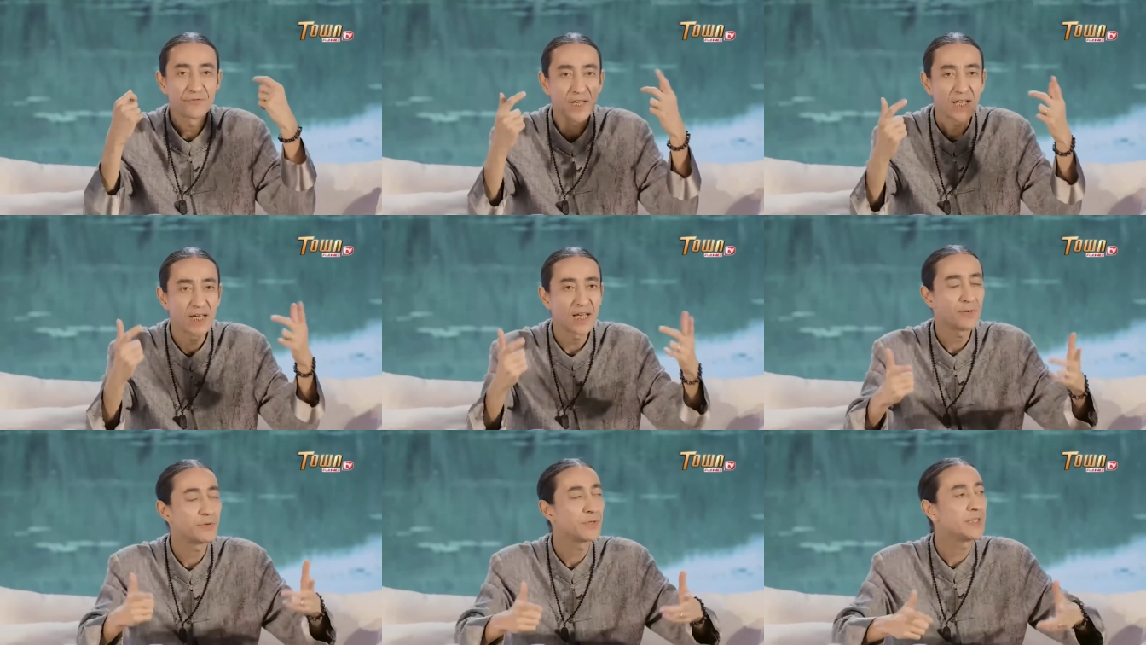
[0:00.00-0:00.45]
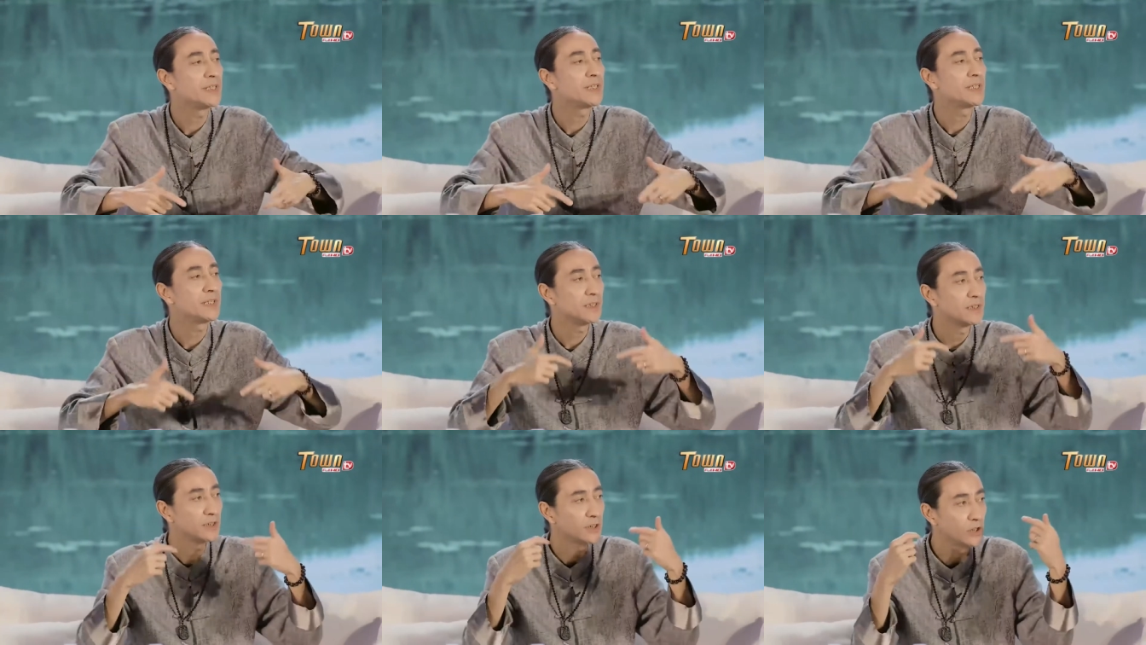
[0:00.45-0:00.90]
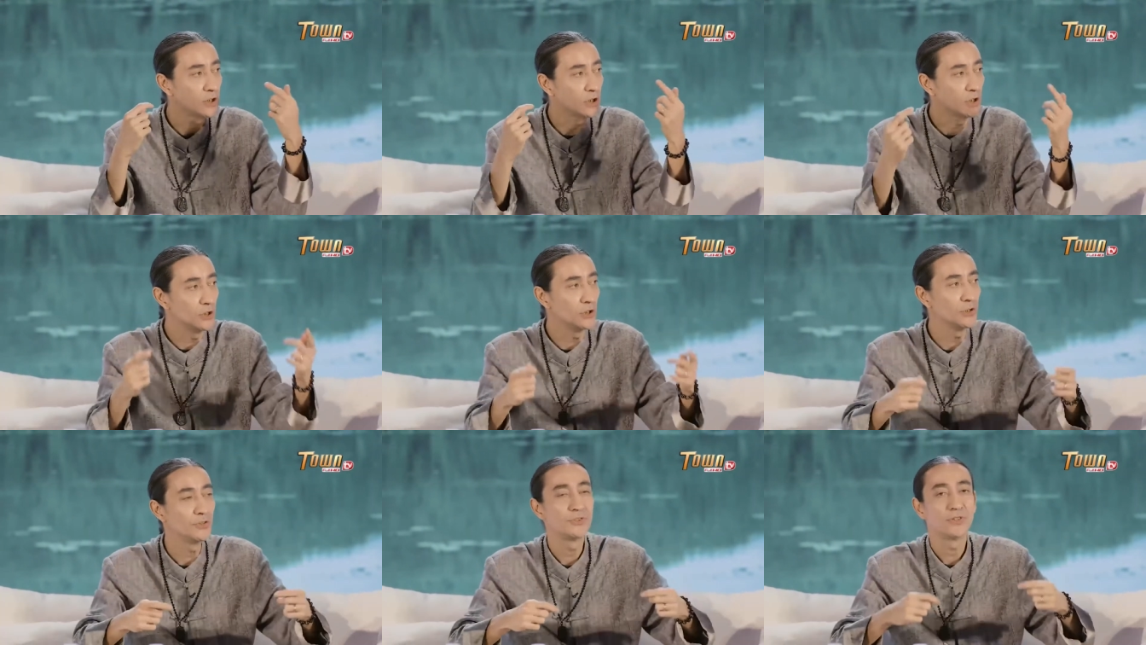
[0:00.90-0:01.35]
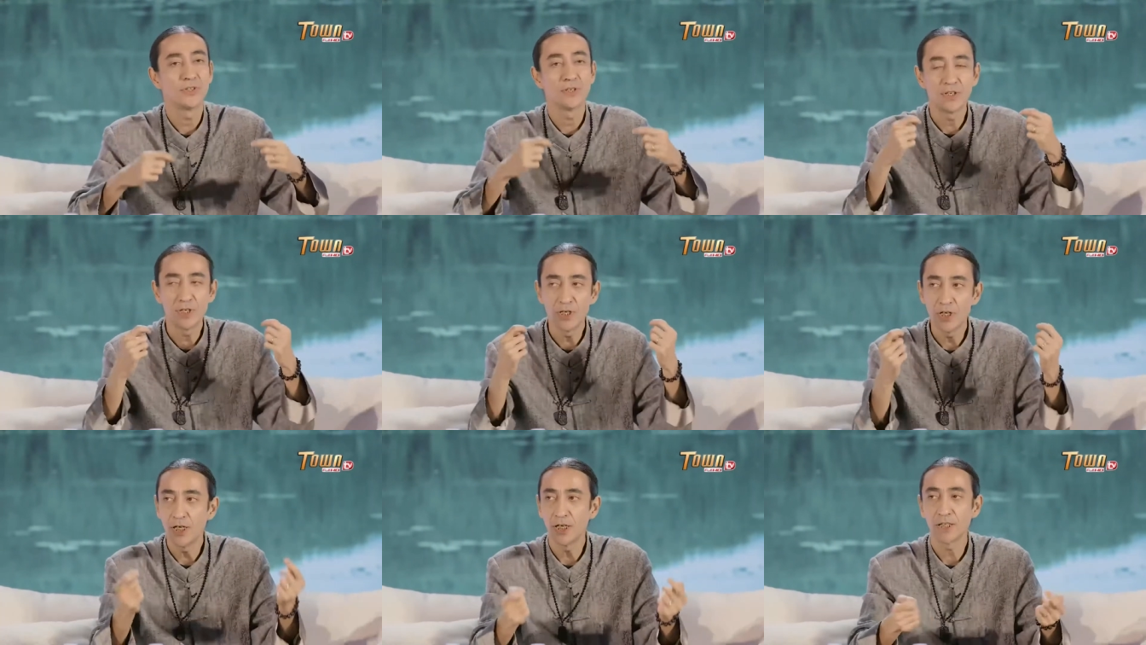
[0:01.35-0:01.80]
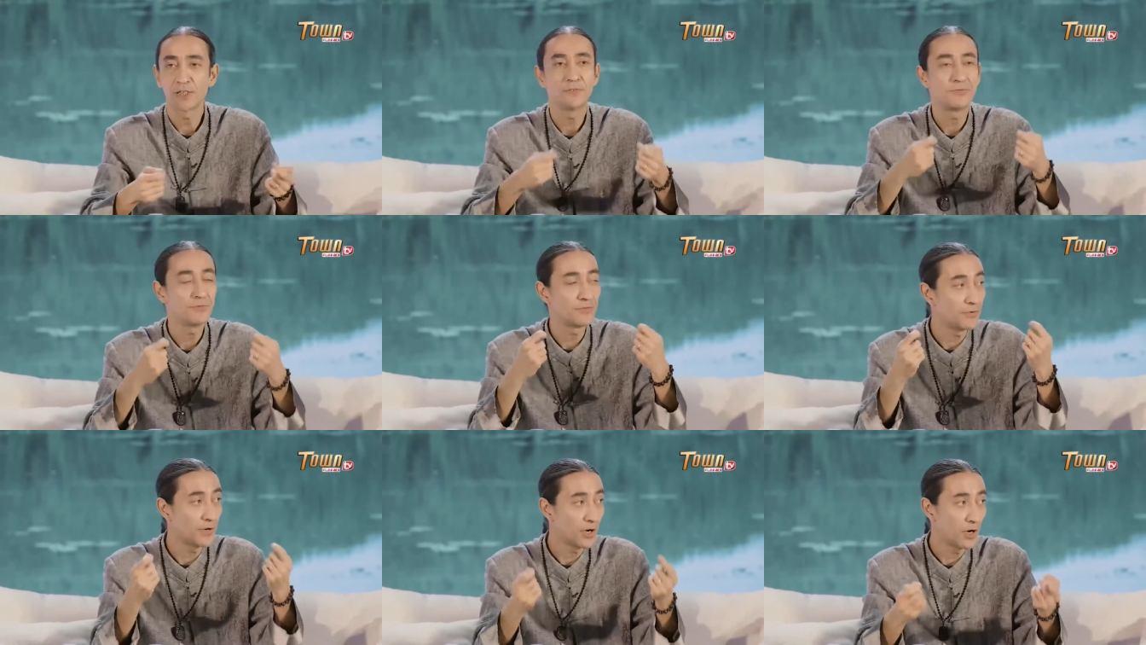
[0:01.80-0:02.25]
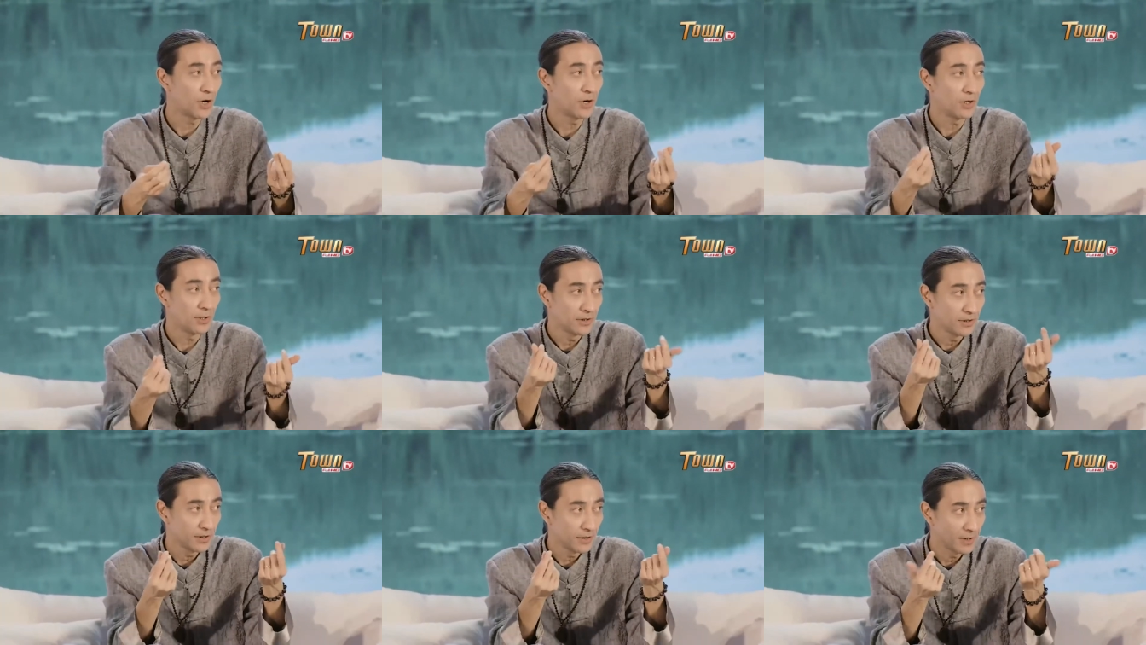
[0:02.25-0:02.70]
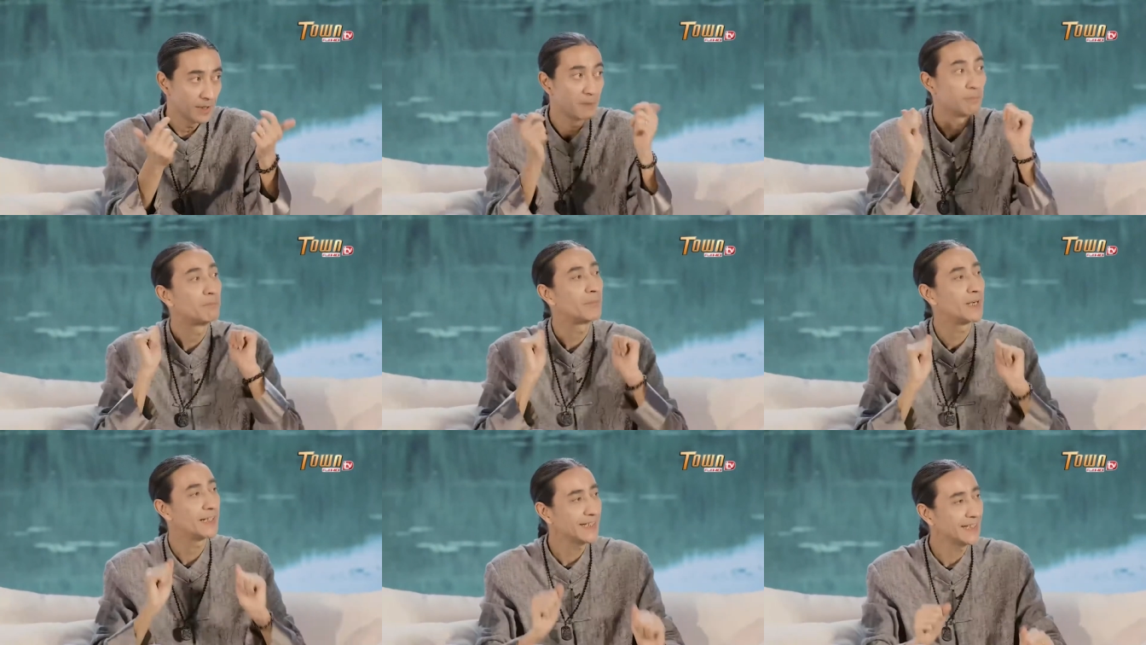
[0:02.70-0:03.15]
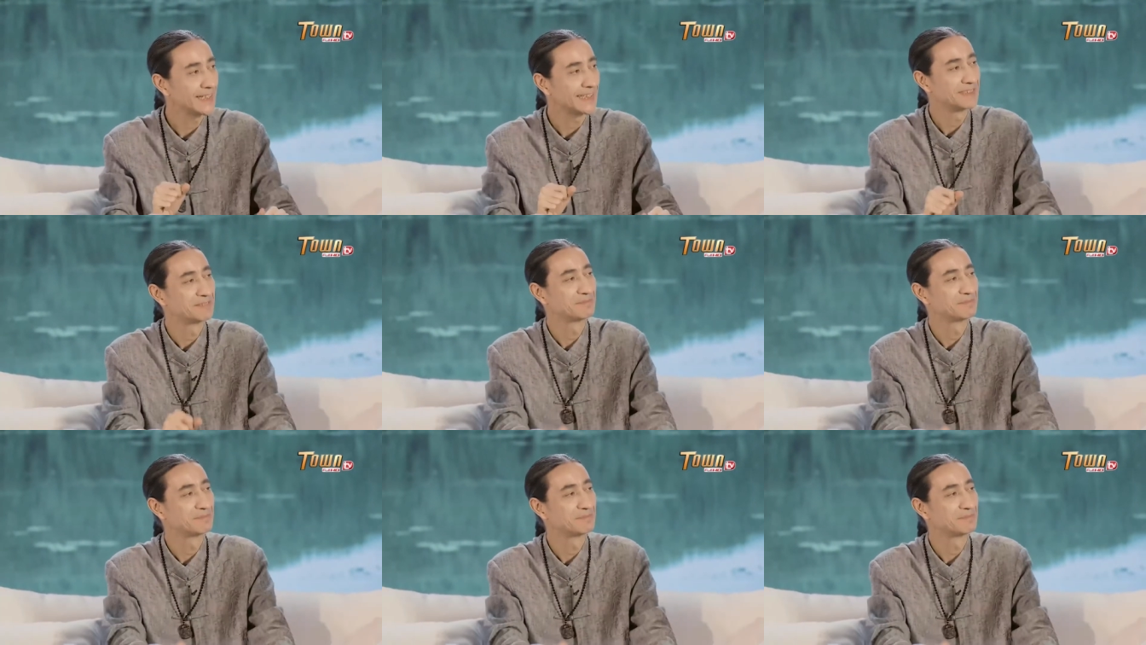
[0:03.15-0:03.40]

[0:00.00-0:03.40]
very good luck for money.